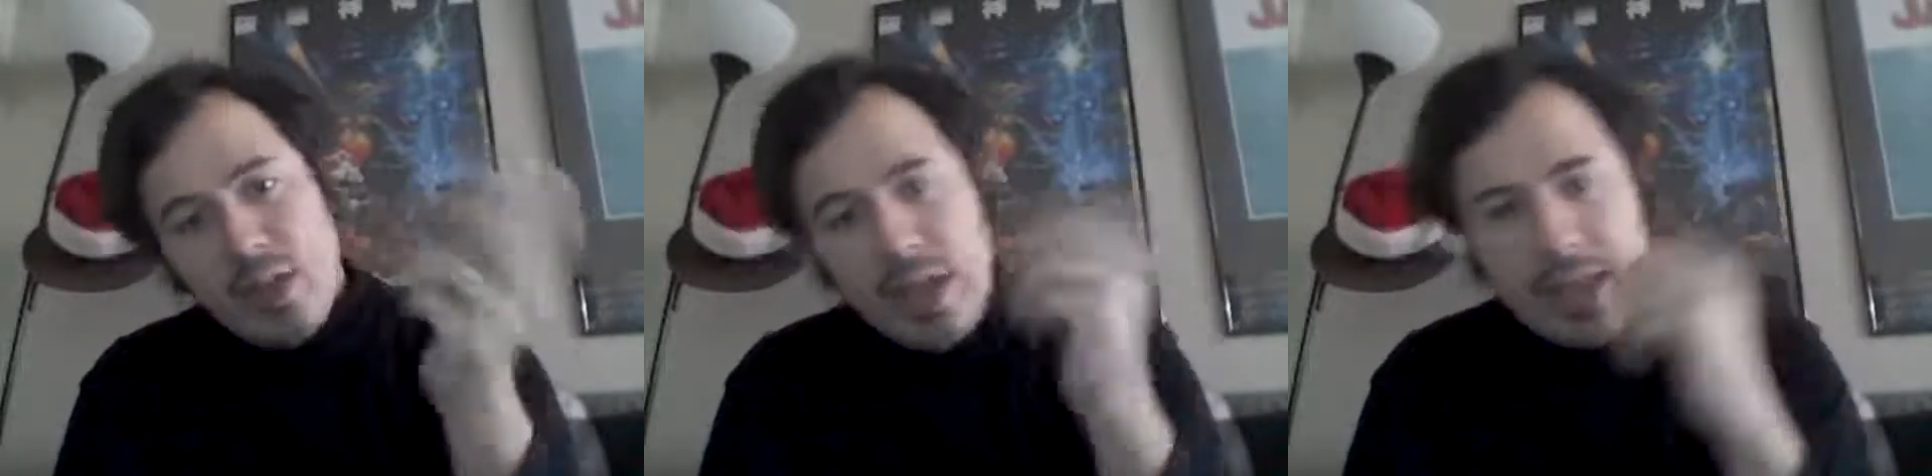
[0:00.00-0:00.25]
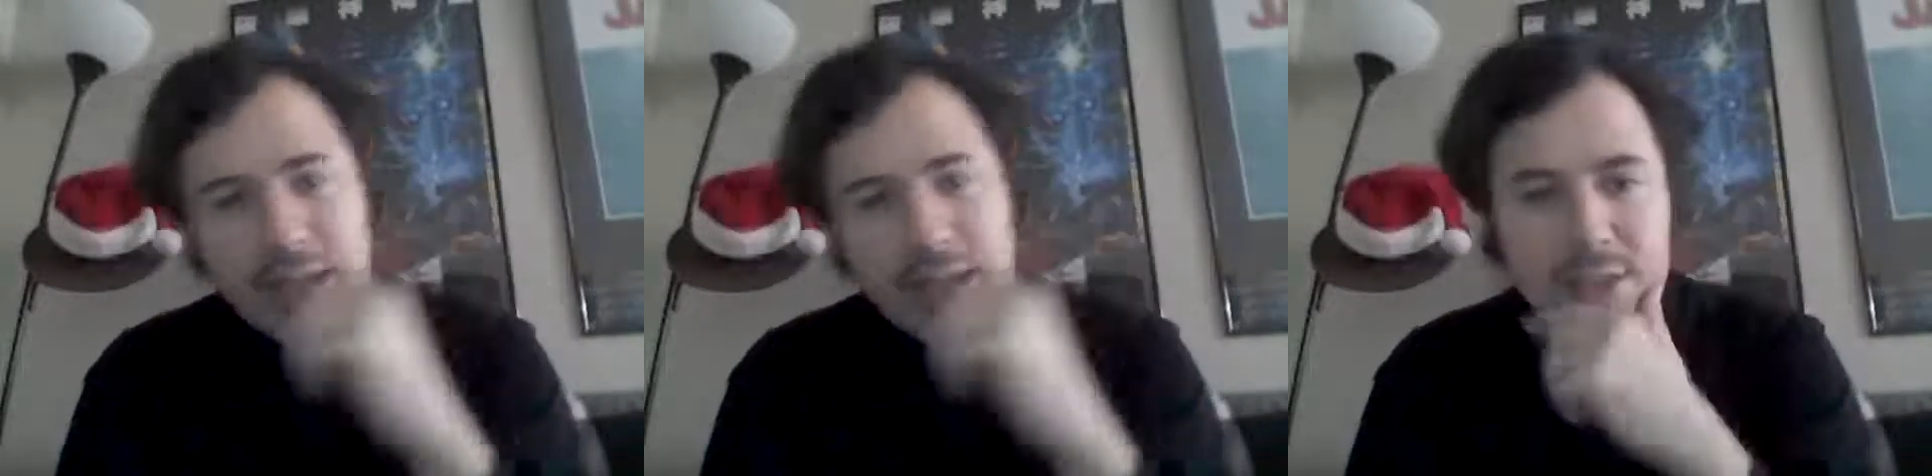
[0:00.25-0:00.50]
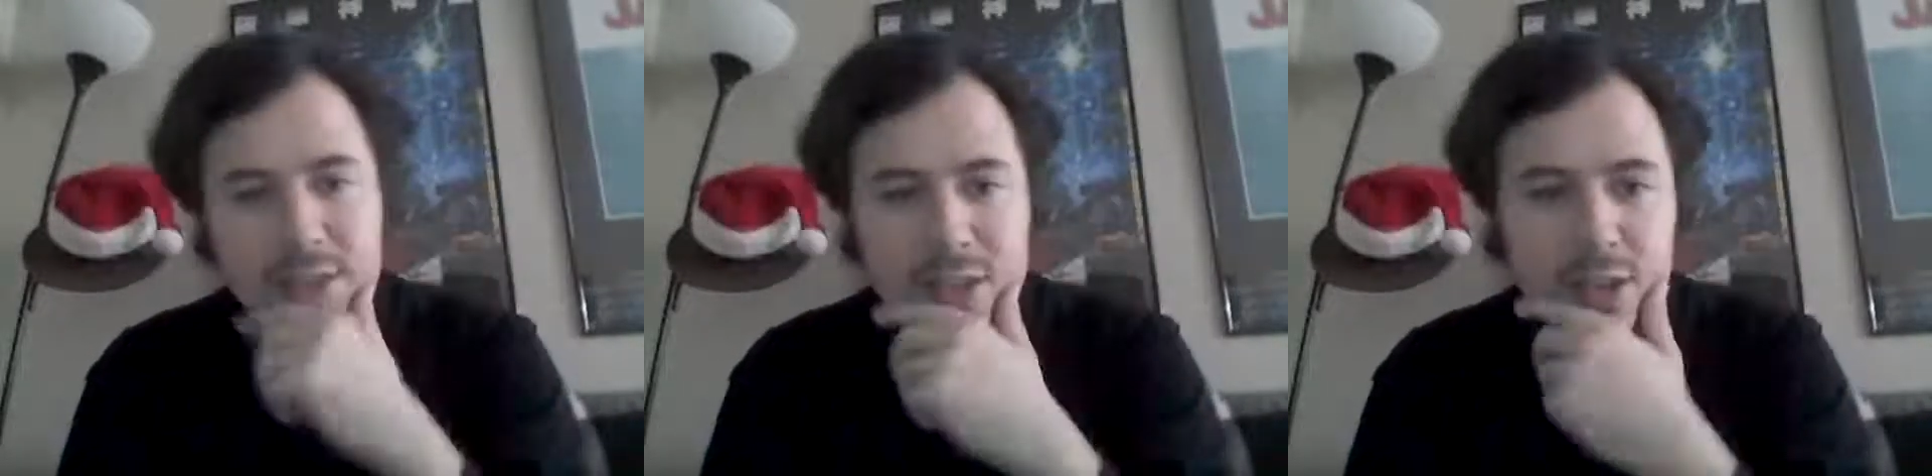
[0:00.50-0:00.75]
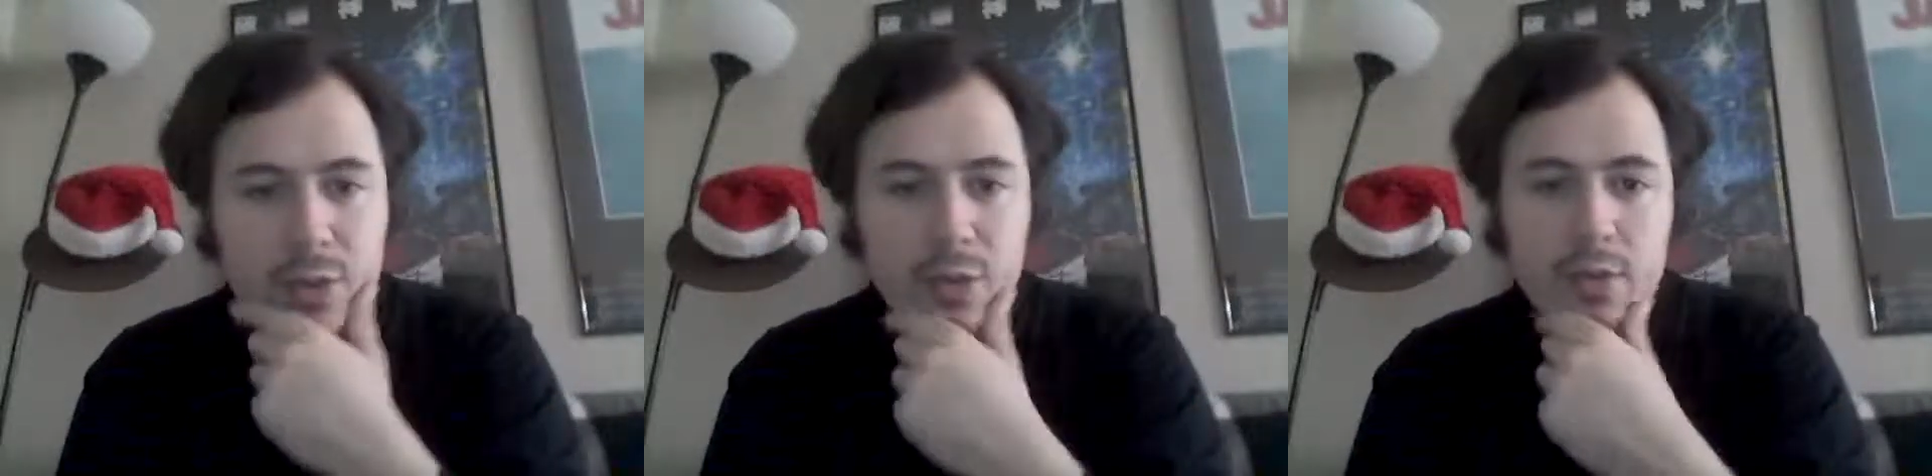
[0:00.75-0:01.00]
like
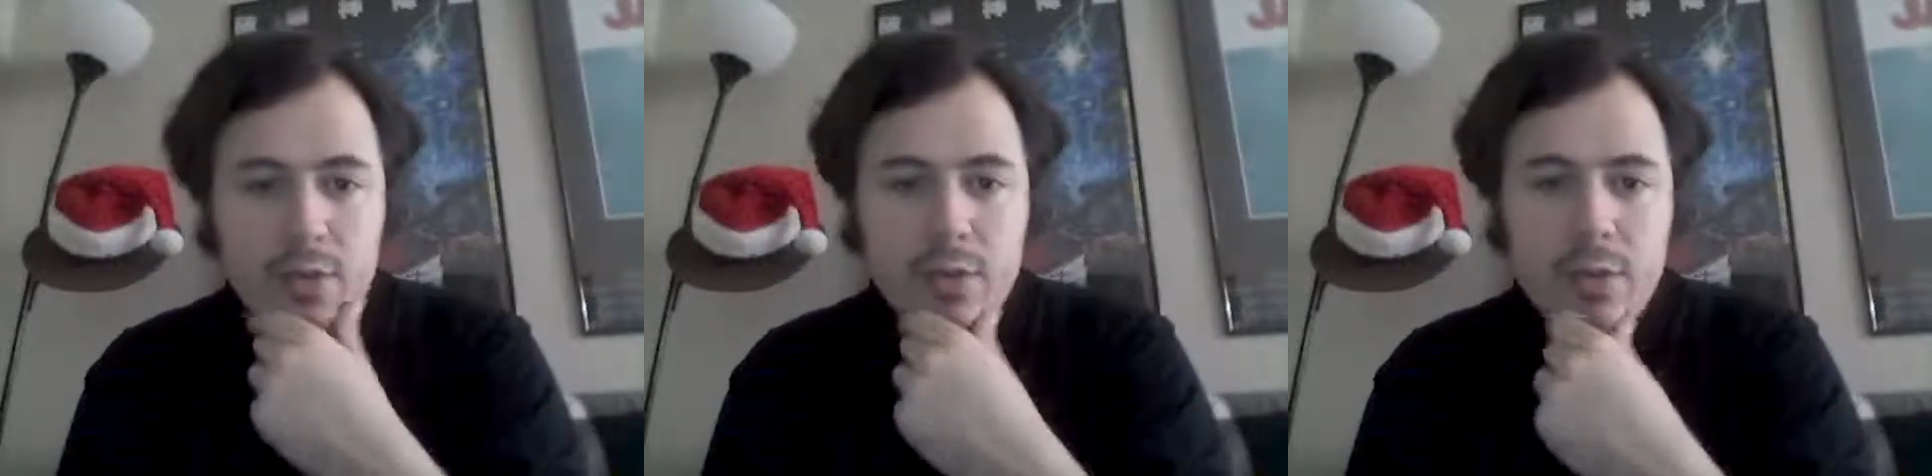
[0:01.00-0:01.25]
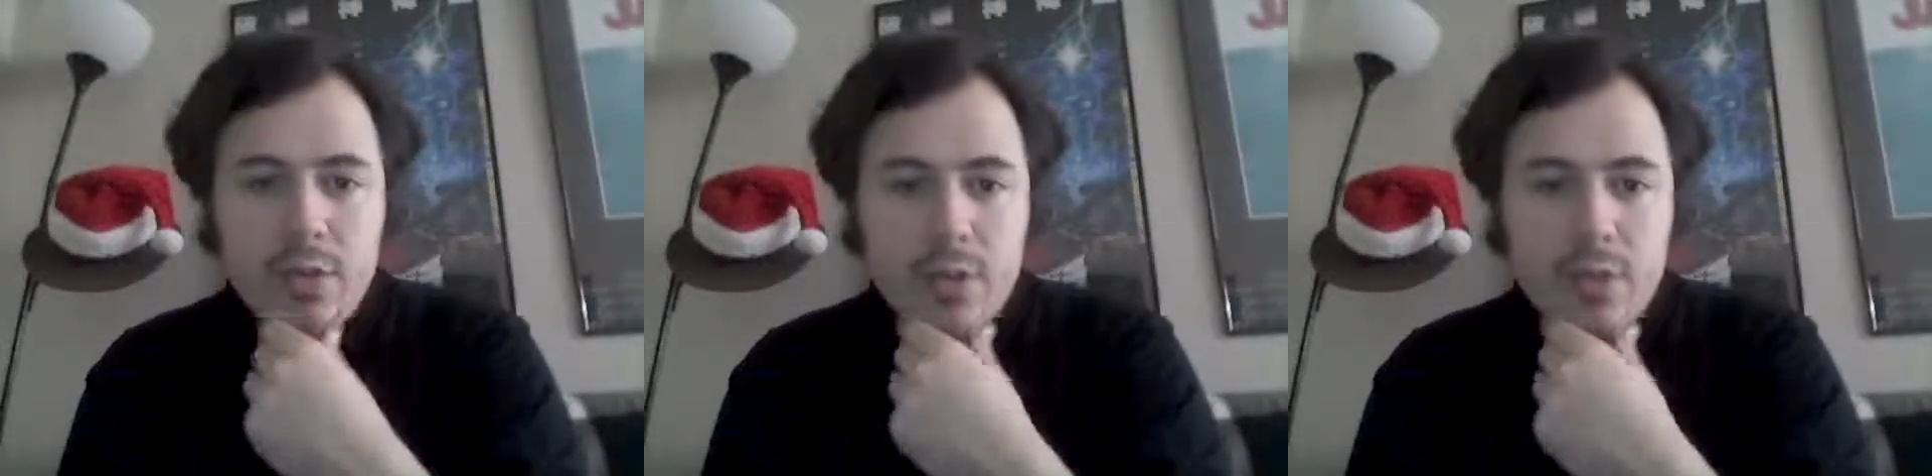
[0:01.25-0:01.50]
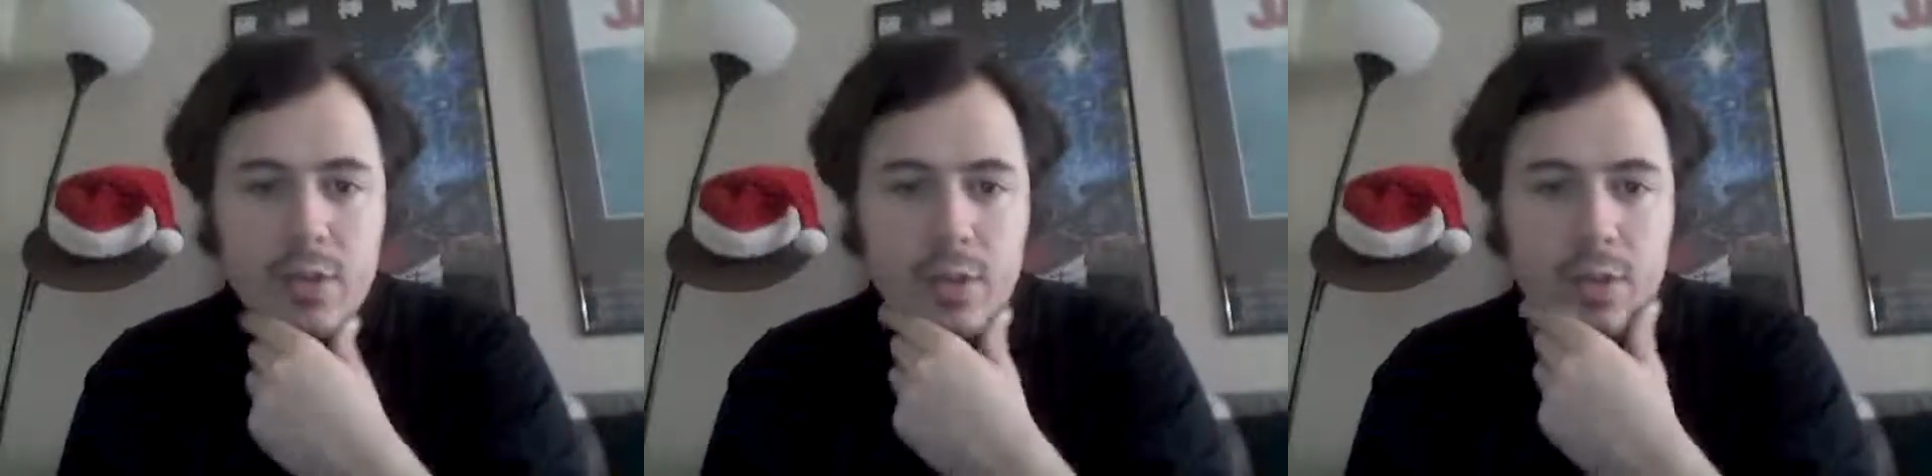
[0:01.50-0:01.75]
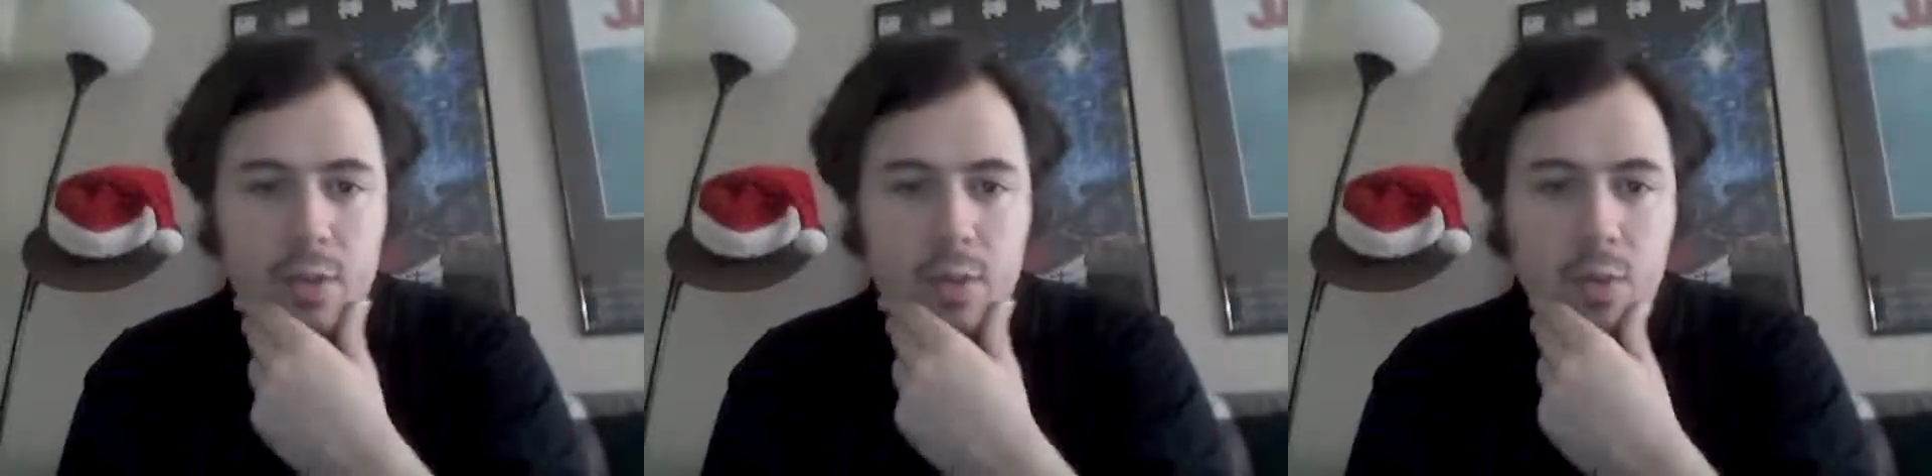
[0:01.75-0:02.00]
into
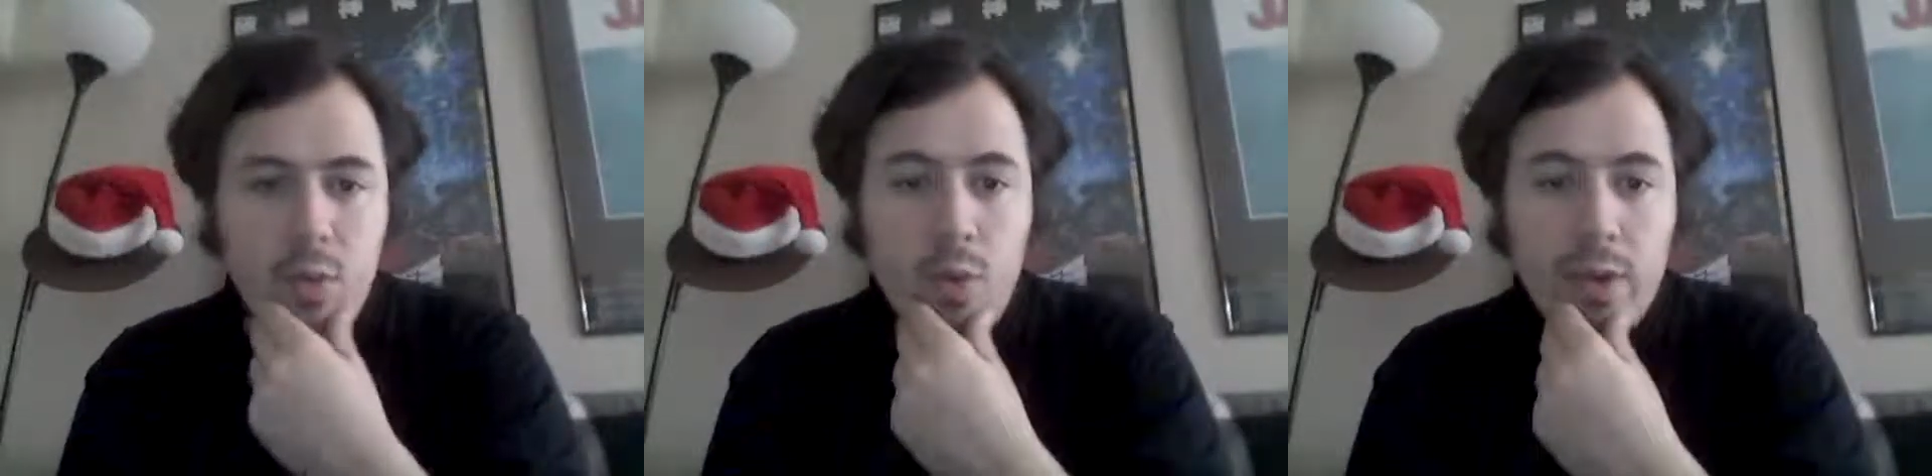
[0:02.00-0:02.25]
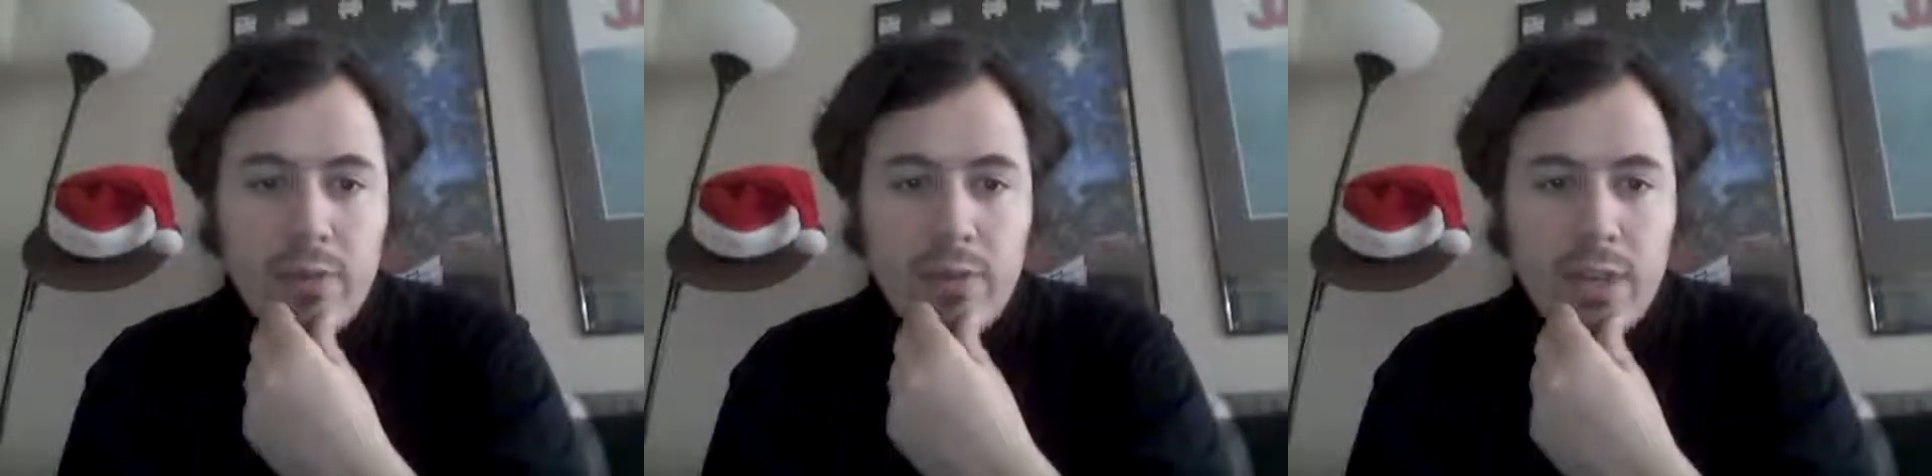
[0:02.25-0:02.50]
one